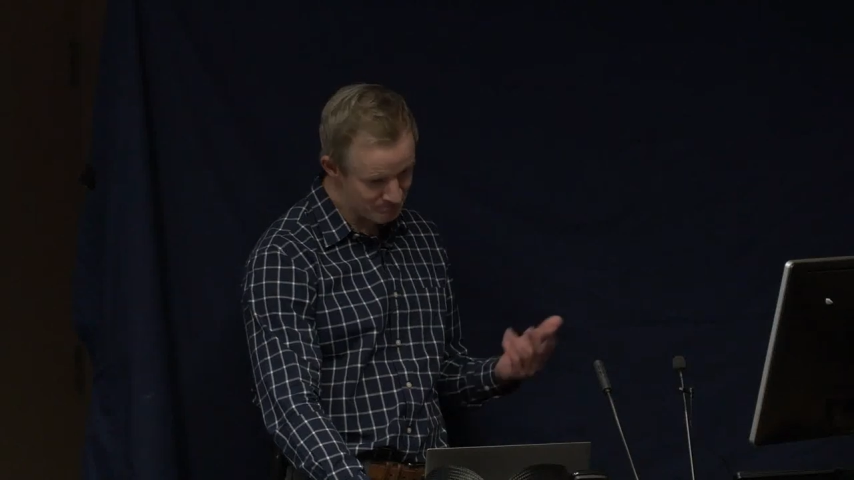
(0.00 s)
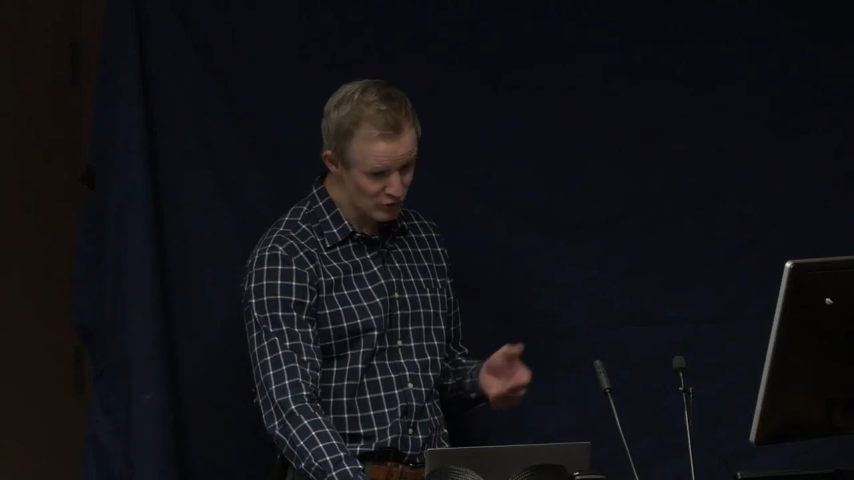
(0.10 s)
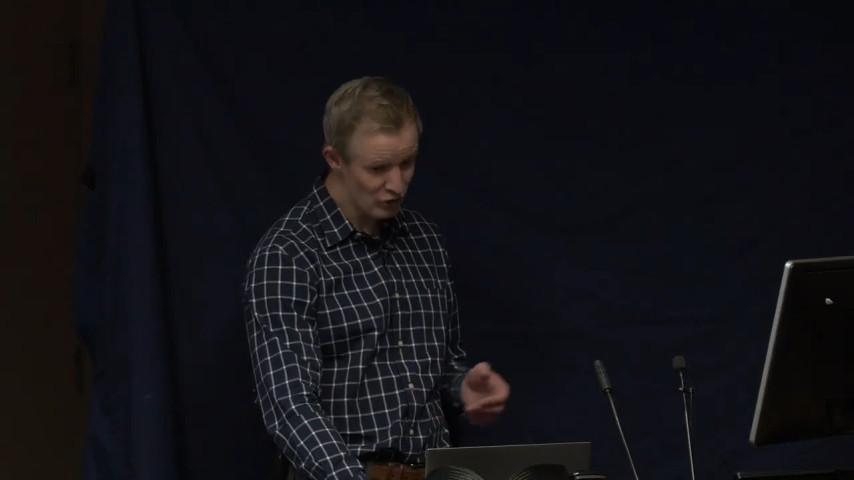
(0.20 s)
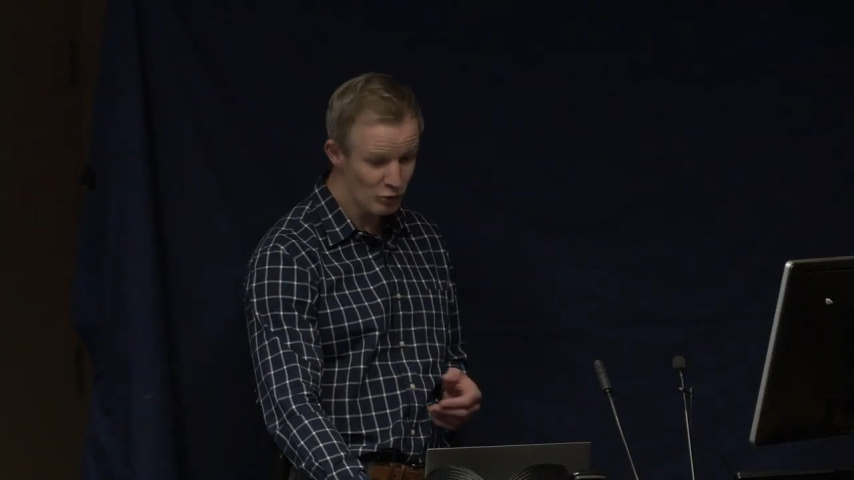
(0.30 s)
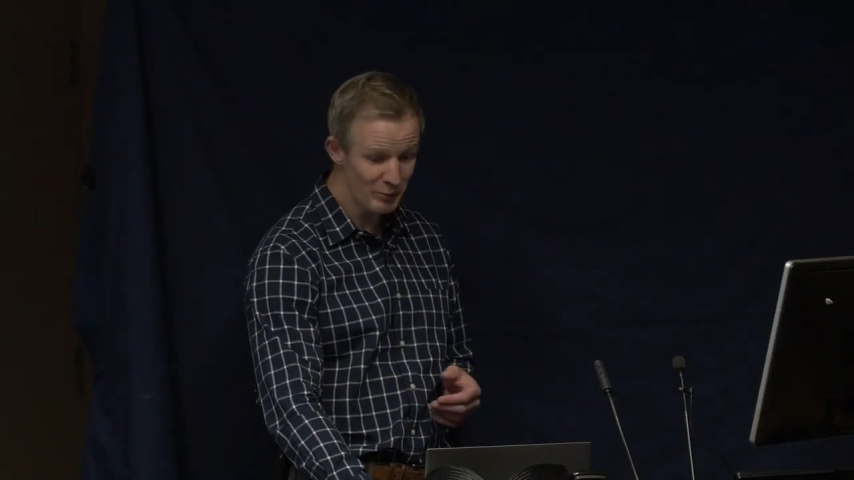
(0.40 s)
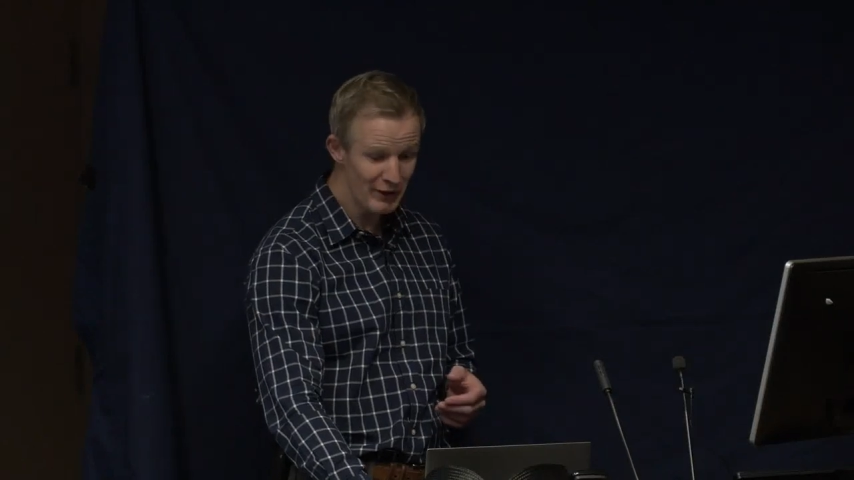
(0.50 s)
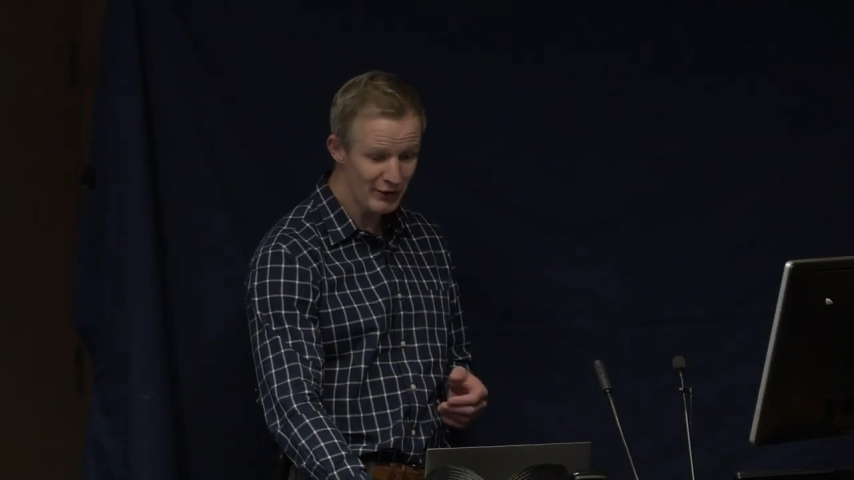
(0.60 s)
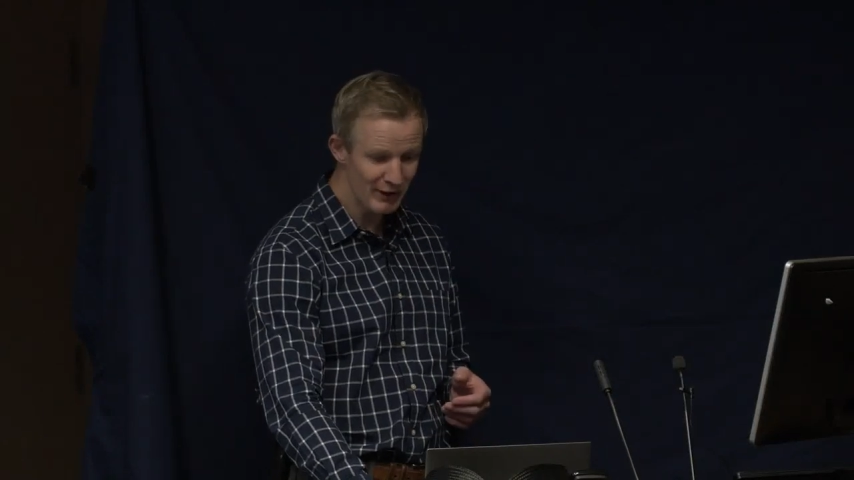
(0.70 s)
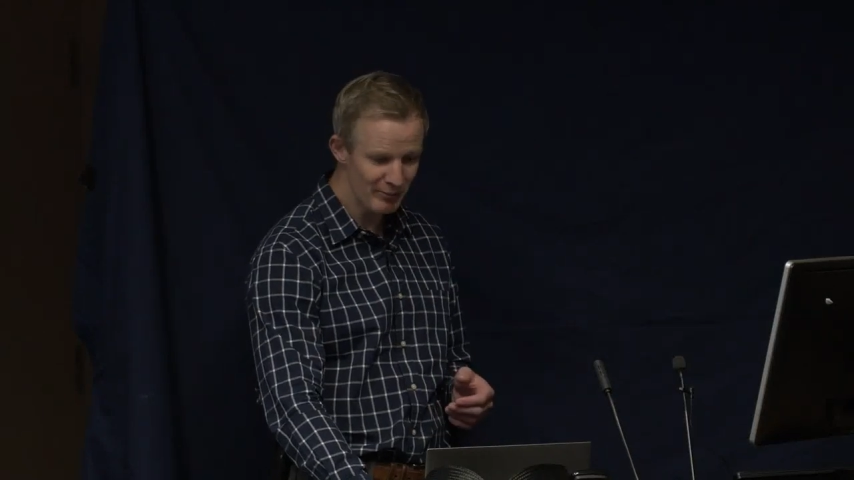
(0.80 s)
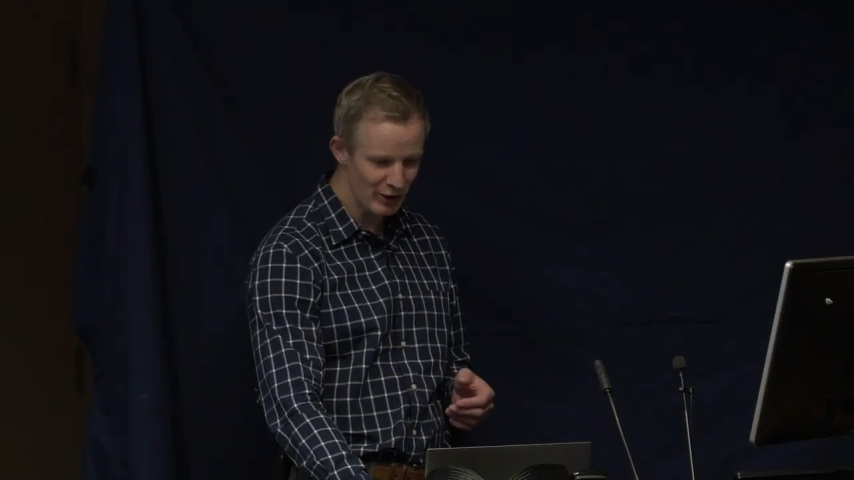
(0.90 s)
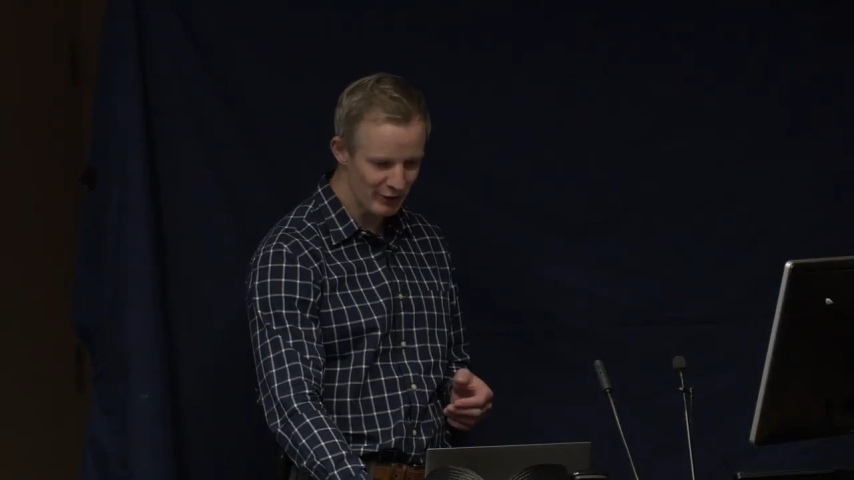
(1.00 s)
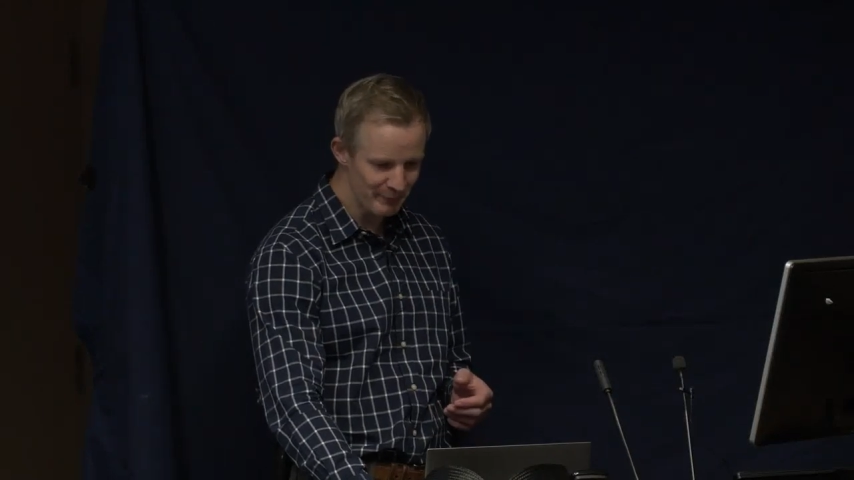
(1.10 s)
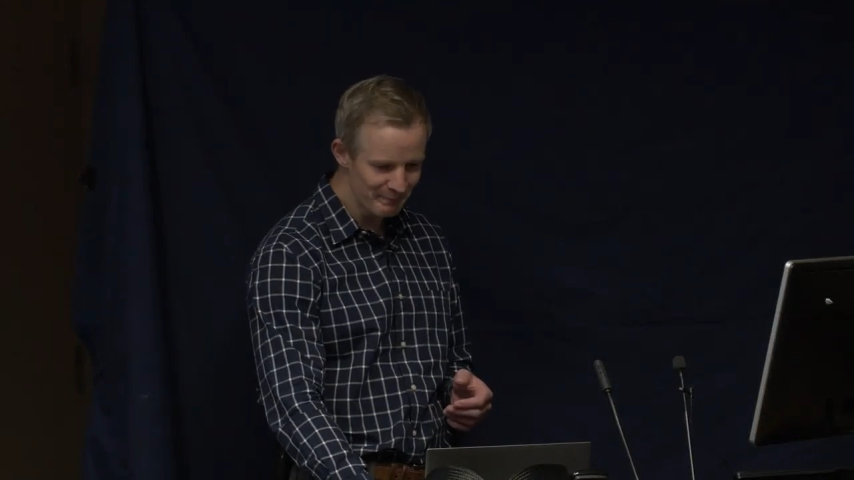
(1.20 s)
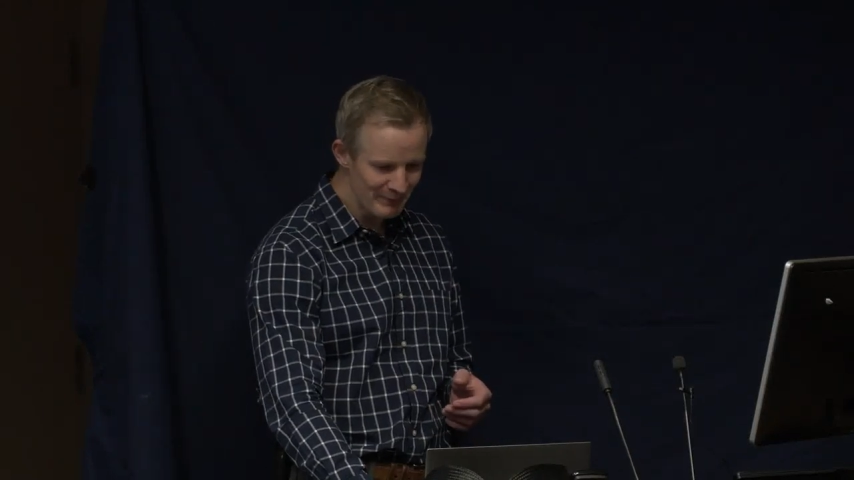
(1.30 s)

So we'll bear that in mind.